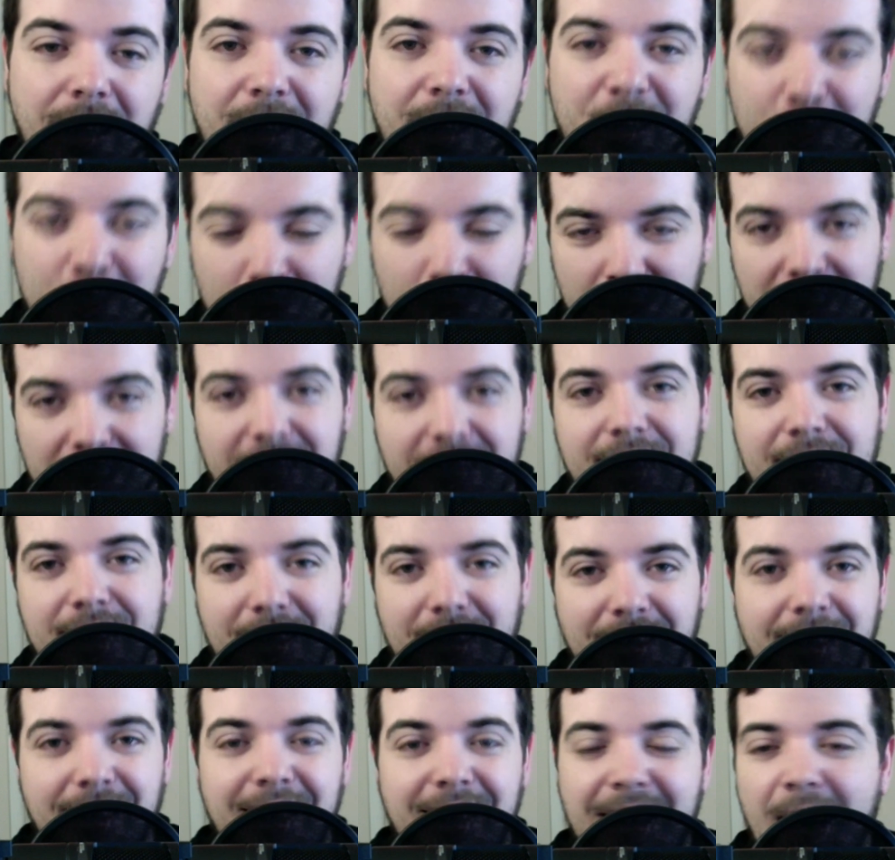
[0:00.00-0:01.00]
you'll get it
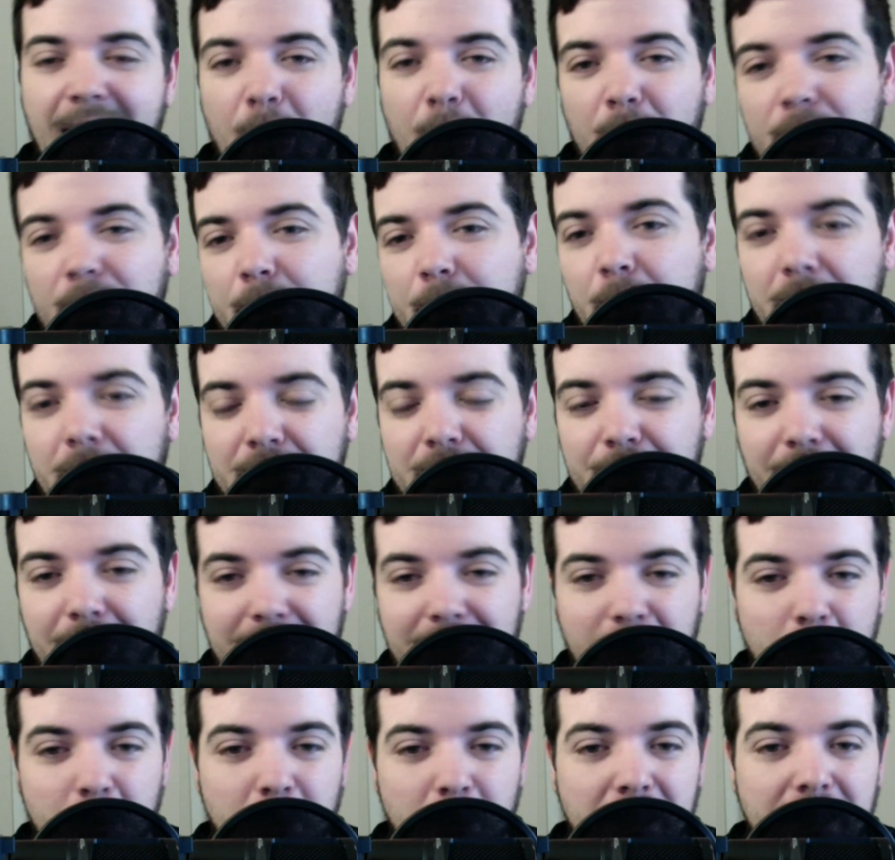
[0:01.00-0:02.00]
done in an hour. You always
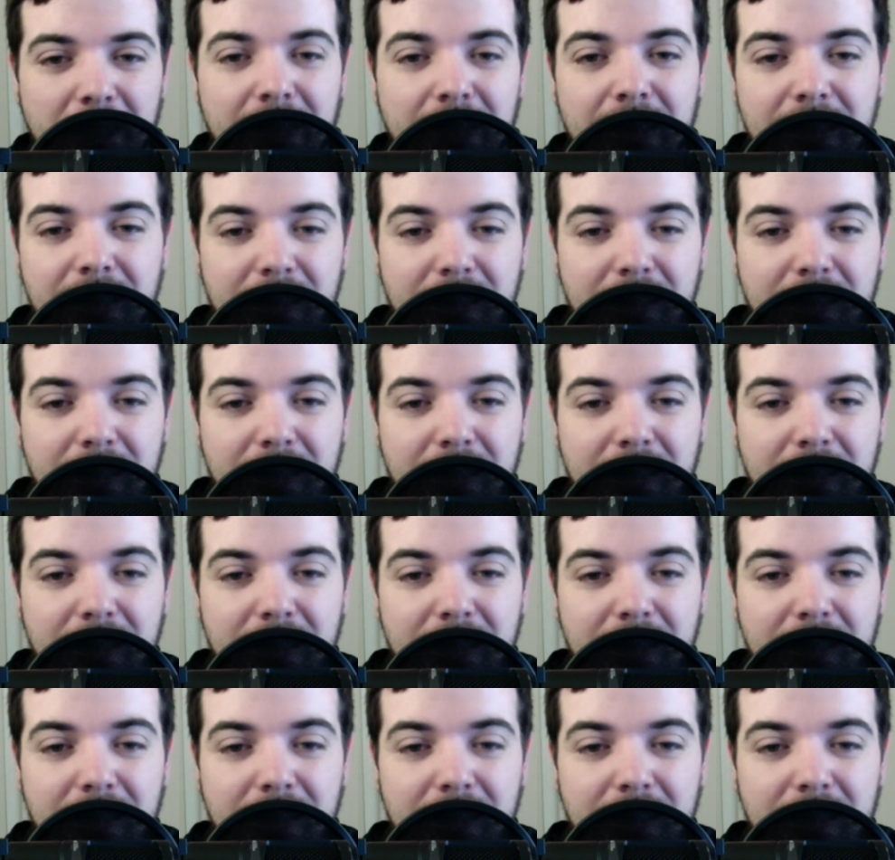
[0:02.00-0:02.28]
find a way.